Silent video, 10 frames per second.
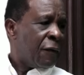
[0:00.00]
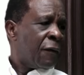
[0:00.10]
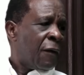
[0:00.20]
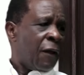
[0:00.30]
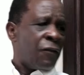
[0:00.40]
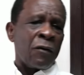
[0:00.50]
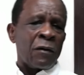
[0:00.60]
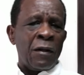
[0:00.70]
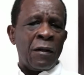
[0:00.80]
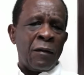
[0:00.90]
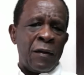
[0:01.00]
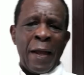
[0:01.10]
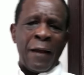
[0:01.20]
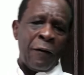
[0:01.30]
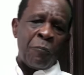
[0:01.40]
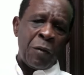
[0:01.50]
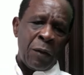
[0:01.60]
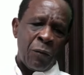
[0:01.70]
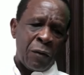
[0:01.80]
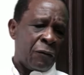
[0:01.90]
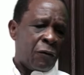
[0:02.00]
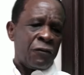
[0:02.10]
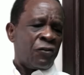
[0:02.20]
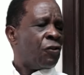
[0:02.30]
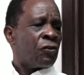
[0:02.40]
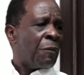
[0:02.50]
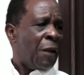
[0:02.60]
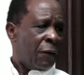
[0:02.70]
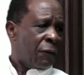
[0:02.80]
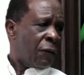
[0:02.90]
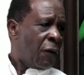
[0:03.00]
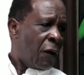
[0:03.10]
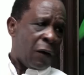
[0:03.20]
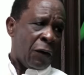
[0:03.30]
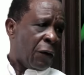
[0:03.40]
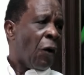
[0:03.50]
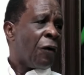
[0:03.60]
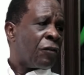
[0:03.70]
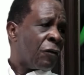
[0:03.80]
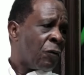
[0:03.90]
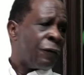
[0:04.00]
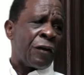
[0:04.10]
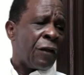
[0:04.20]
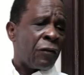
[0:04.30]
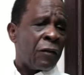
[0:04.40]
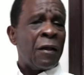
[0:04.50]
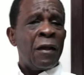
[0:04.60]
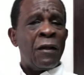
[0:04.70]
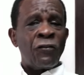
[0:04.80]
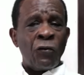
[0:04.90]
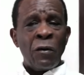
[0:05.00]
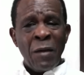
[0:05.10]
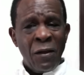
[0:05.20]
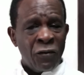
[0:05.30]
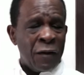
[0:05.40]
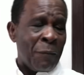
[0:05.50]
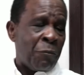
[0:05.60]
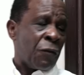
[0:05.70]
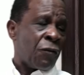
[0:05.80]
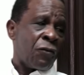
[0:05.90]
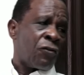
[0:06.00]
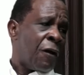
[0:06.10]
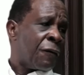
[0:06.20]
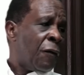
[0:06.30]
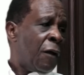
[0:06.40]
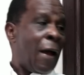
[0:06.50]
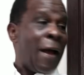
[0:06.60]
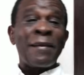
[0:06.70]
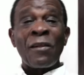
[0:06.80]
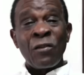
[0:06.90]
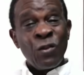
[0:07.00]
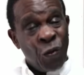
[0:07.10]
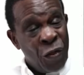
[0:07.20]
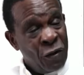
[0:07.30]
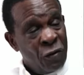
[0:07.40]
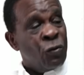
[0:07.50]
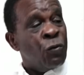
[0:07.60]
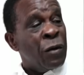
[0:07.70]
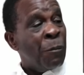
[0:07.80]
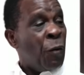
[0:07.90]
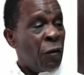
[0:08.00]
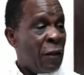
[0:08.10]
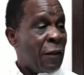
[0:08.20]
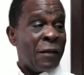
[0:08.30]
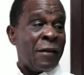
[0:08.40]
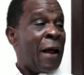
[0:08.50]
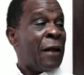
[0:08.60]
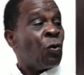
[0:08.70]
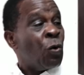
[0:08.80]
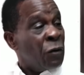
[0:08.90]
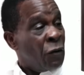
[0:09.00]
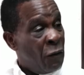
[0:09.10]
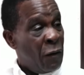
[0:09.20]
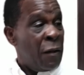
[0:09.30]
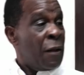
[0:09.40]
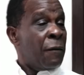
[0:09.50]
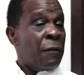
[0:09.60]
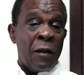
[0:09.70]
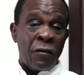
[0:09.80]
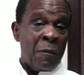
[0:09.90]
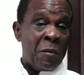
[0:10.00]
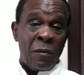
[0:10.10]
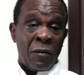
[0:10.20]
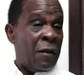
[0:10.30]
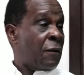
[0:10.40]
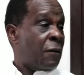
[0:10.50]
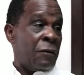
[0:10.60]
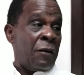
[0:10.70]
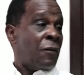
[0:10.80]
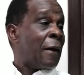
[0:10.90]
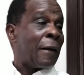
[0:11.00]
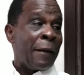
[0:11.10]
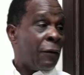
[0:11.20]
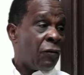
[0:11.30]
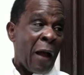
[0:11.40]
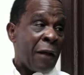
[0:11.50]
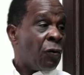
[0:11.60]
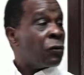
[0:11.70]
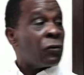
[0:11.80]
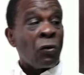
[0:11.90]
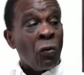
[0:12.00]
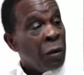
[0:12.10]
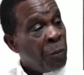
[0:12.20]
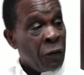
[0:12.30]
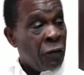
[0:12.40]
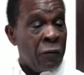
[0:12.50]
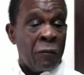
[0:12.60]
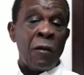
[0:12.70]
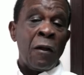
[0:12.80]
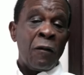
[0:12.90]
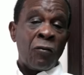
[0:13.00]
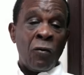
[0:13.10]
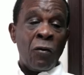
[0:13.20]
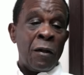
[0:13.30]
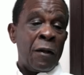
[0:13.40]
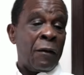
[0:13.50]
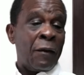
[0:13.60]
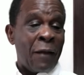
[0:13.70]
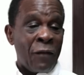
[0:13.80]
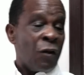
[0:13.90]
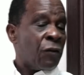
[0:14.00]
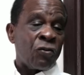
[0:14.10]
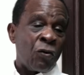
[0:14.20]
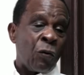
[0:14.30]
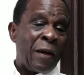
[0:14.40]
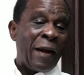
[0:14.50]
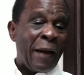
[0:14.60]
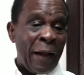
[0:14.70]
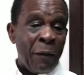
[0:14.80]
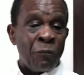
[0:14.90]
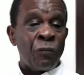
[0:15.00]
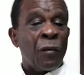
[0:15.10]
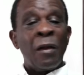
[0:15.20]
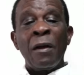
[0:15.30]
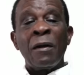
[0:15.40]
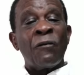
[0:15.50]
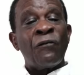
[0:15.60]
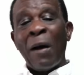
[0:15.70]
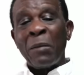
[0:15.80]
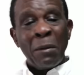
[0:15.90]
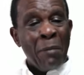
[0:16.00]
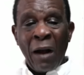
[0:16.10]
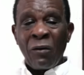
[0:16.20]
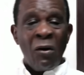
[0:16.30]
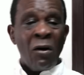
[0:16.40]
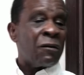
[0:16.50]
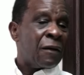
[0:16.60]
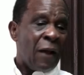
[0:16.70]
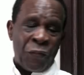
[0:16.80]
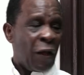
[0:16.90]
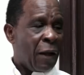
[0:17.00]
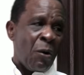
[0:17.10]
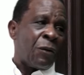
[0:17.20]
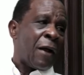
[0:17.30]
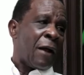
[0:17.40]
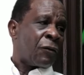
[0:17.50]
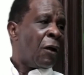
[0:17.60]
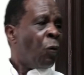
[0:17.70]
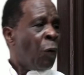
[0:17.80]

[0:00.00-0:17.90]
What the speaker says: And certainly the NNP will continue to make a lot of noises over this. Issue remains in that position. And it has nothing to do with the person. As I said, I don't know her. And some people say it's a decent lady, so I don't know the person. So it has nothing to do with the name, the family background, nothing about that. Where